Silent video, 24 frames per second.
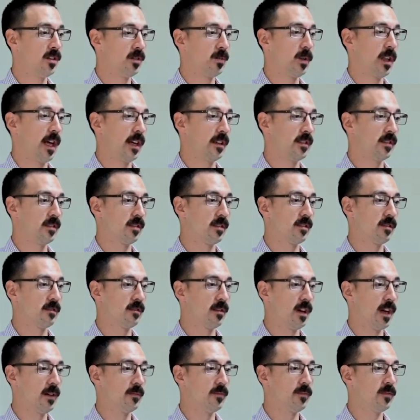plants,
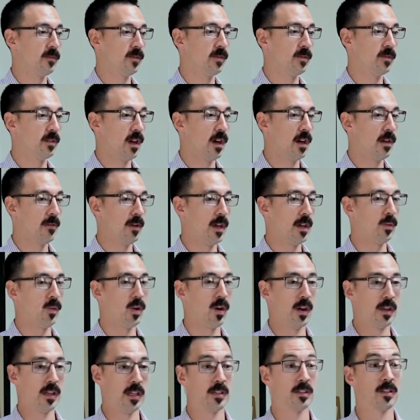right? And what
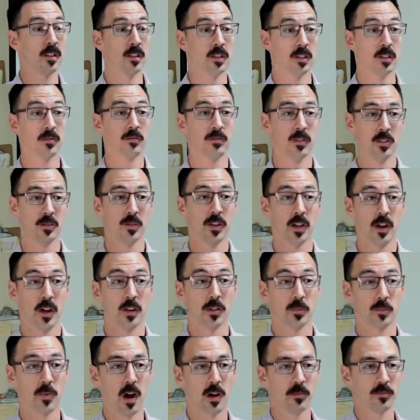I need to do to figure out
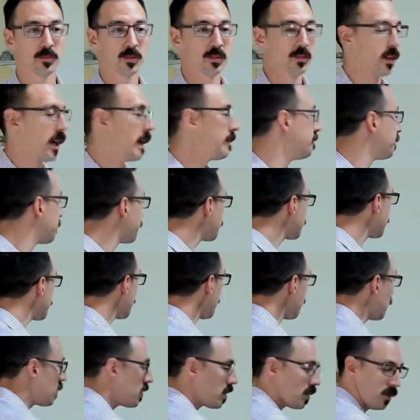the problems, okay?
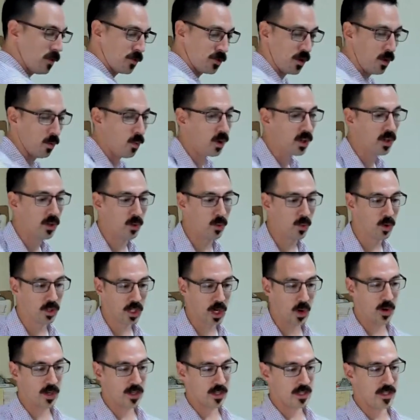So we'll
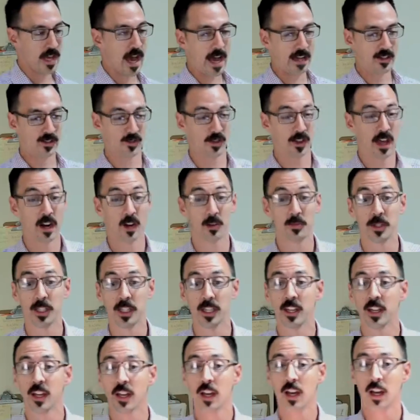go into that. So that'll be
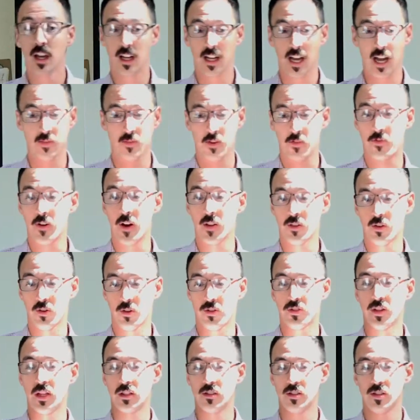kind of a fun little
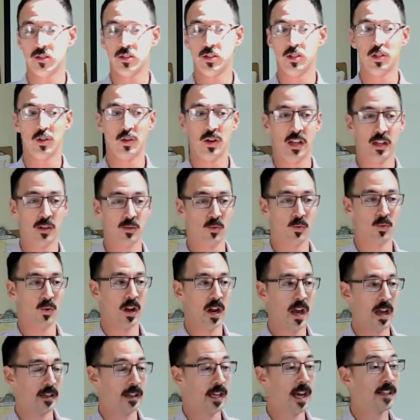thing to do, and what
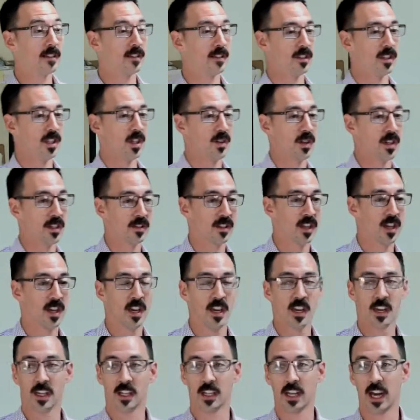I'd like to do is
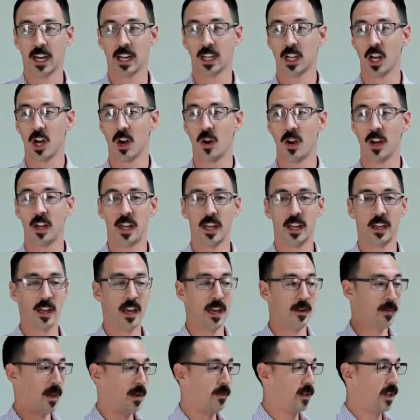kind of go in,
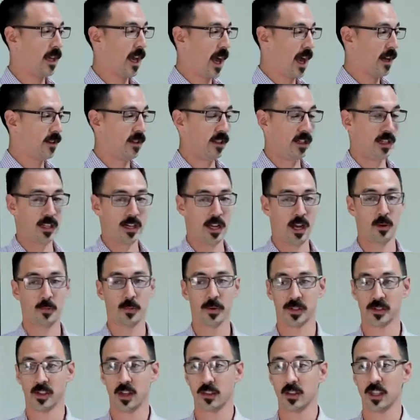and maybe Kathy can help
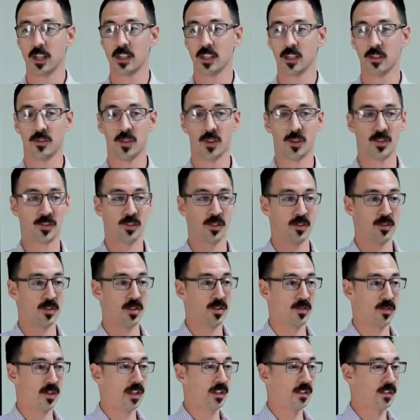us on this. If there's certain
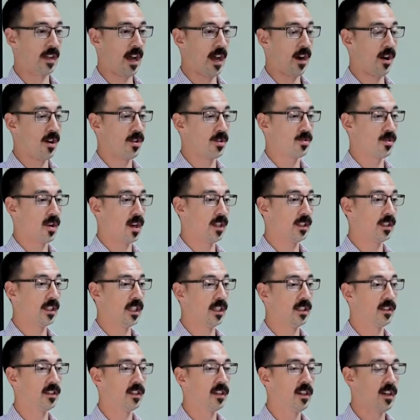trees that are
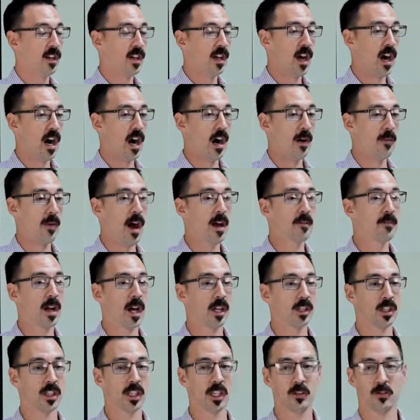struggling, I'm
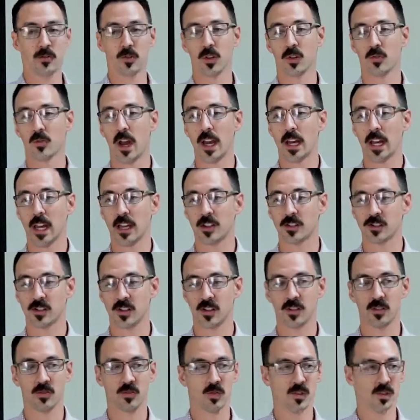not looking for the right
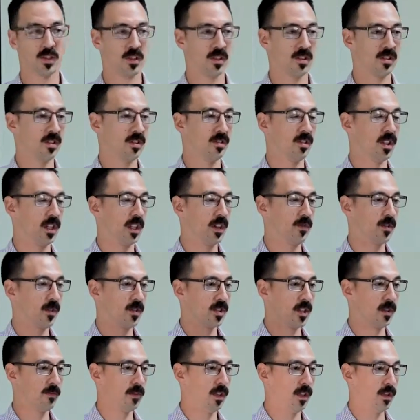answer. We're just looking for
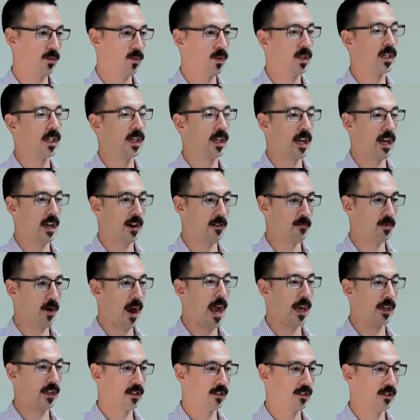something that we can kind of
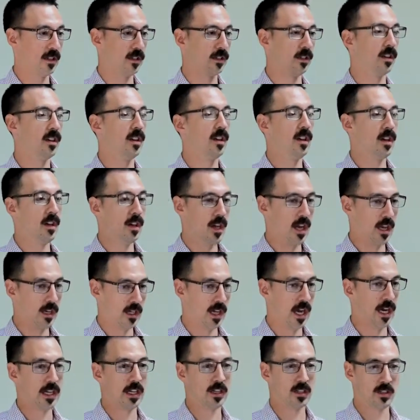practice and
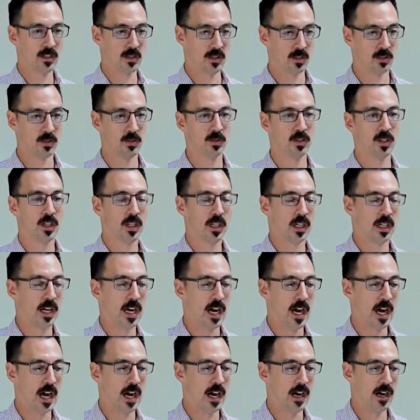kind of do.
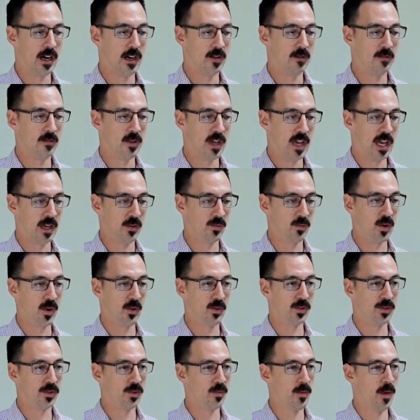And what
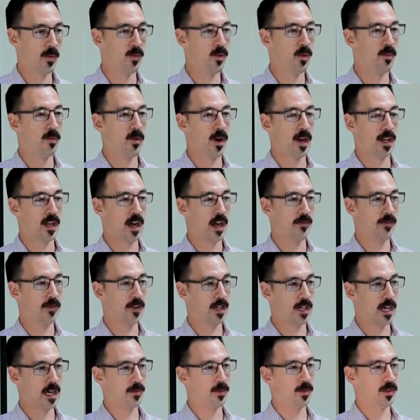we'll do, maybe we'll break off into
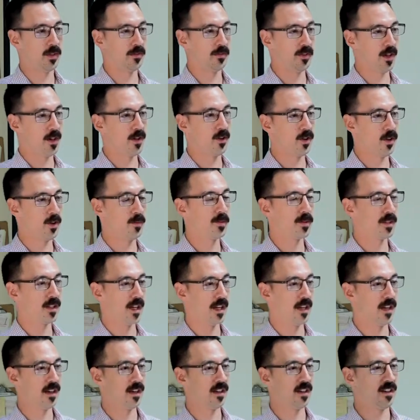a couple different groups
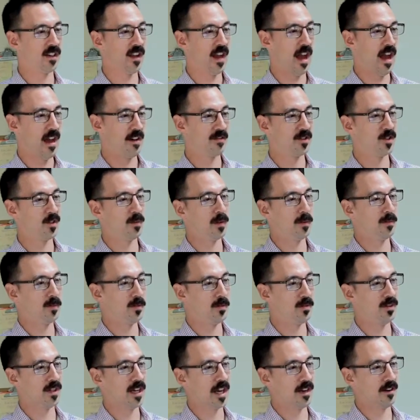and have two
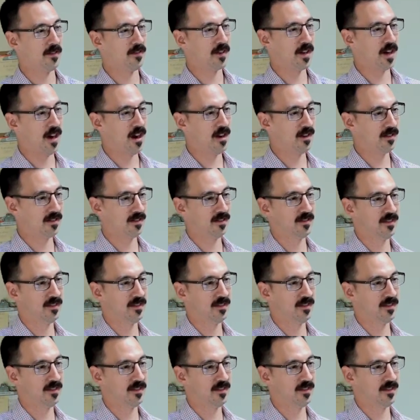people kind of figure out,